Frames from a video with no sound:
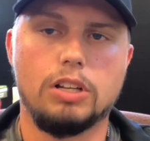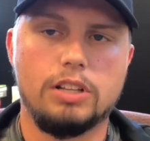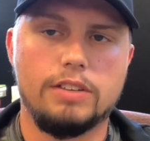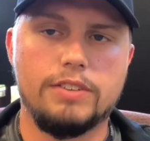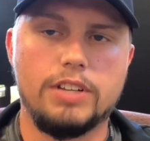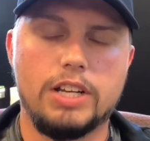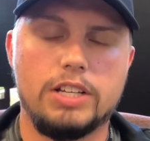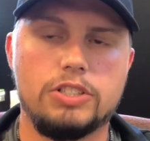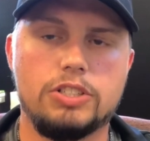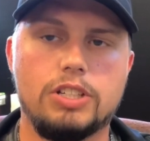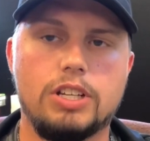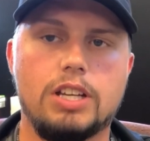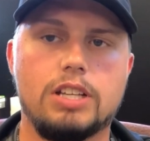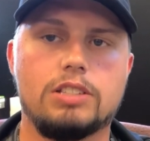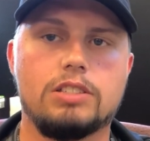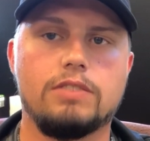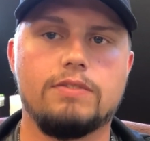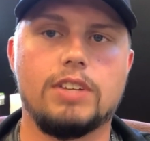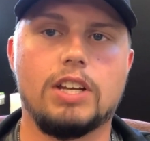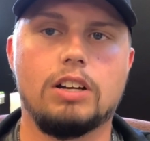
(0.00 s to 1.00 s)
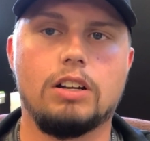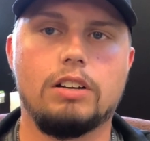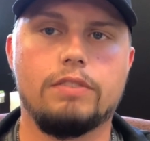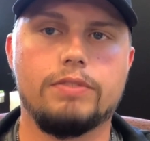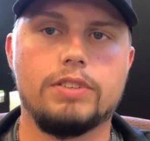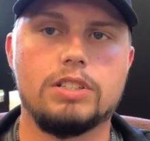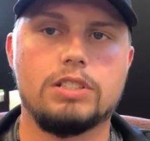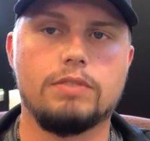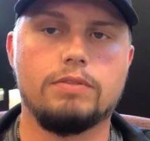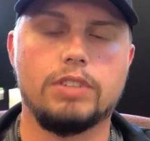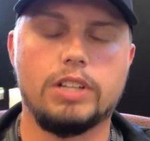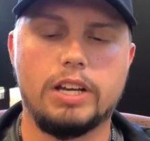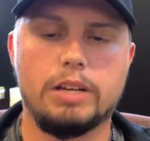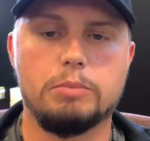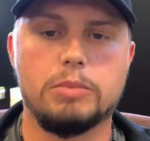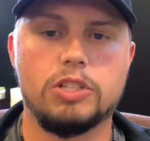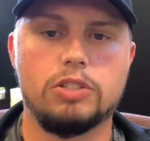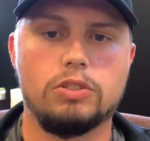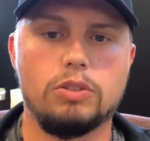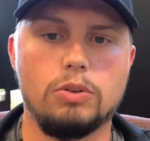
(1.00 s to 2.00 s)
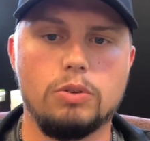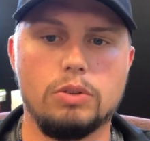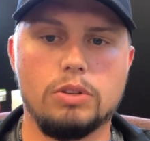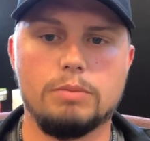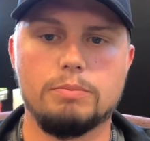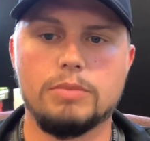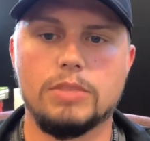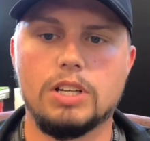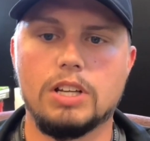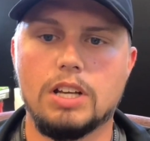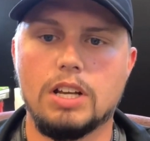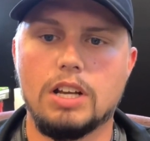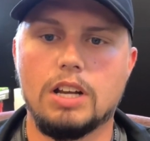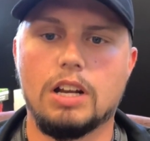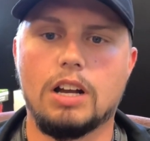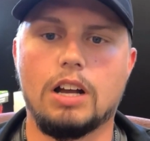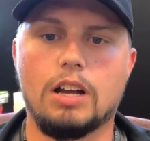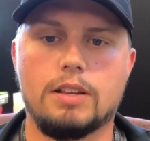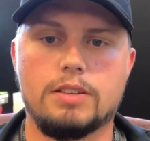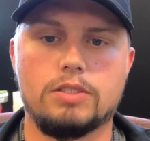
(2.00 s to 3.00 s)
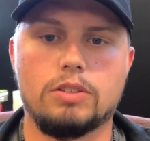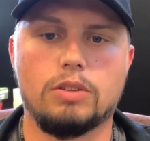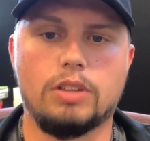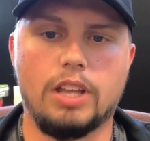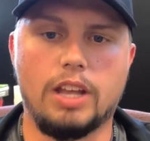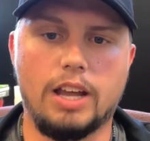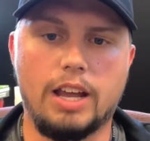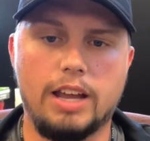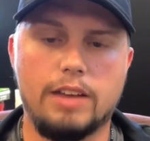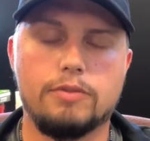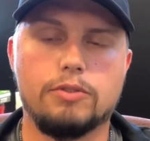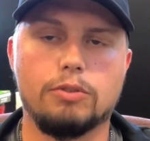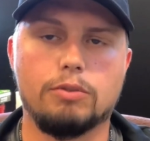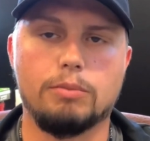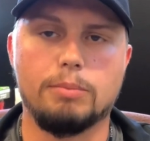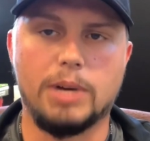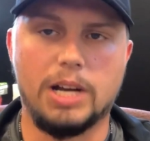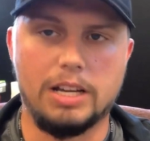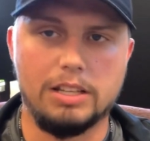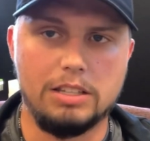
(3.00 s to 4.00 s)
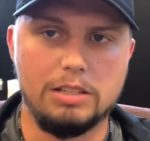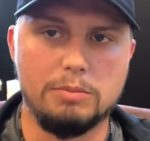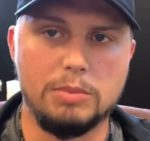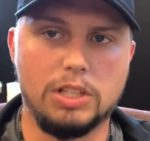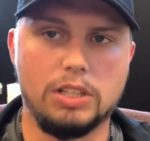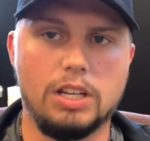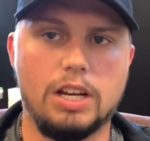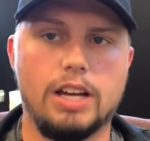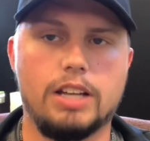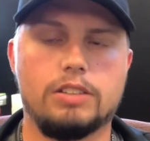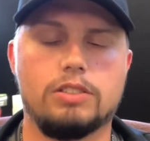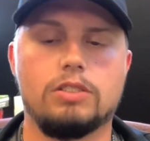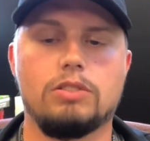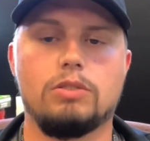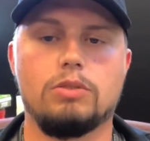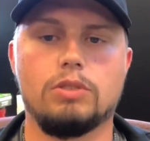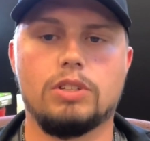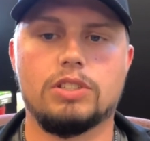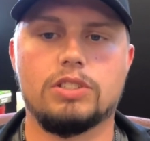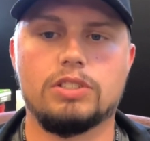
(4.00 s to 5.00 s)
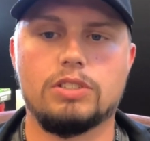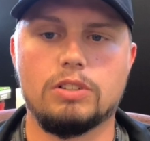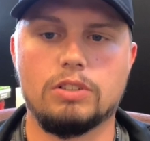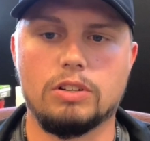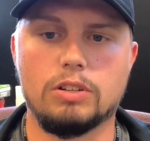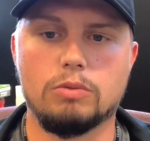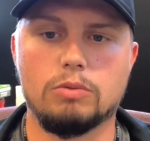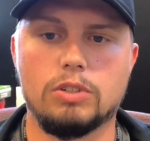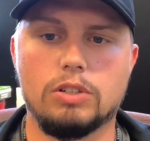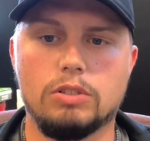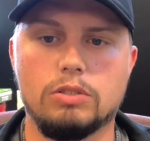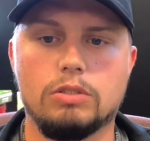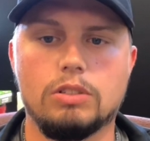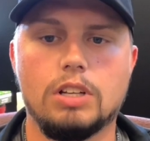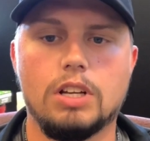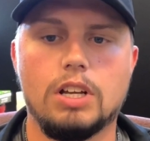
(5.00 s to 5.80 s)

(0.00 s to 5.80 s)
of that chest of that offensive lineman to them. So that I have to remind them a lot to do the steering wheel